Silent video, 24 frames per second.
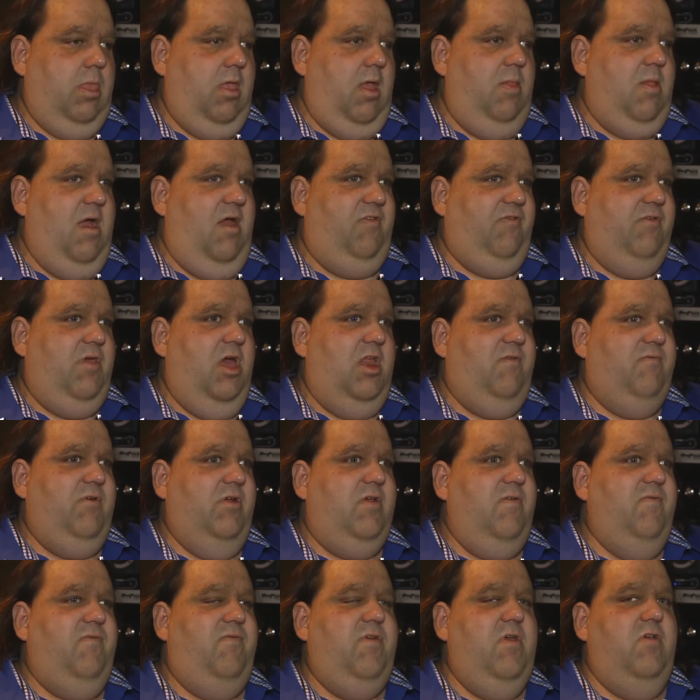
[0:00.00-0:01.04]
And that's kind of
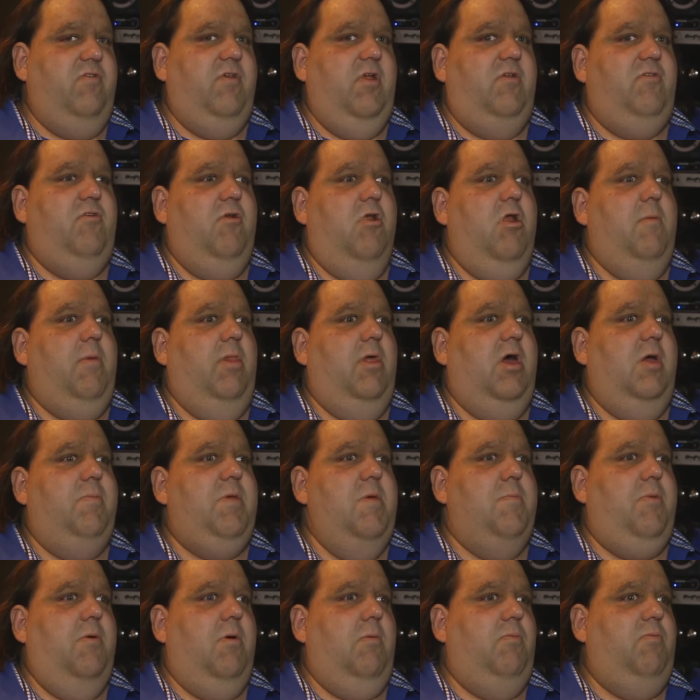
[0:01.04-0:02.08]
a confusing term. A lot
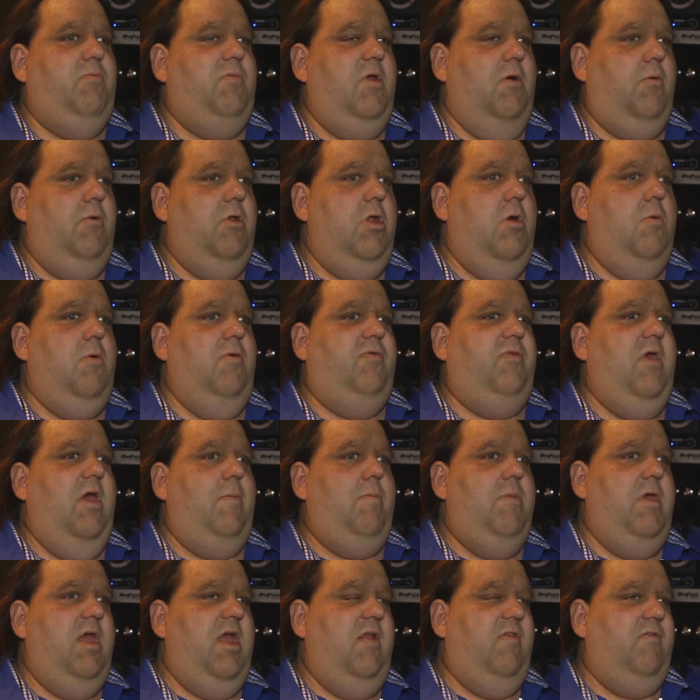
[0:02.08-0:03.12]
of people don't know what
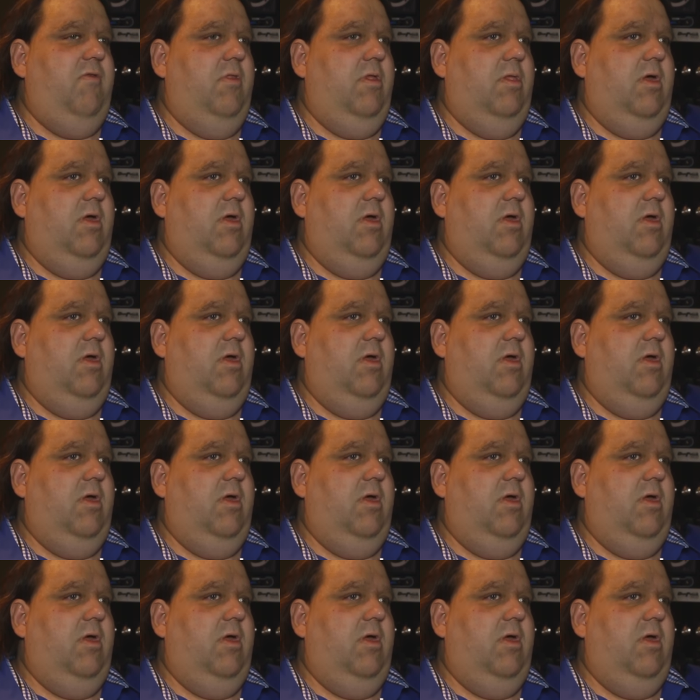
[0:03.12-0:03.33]
that means,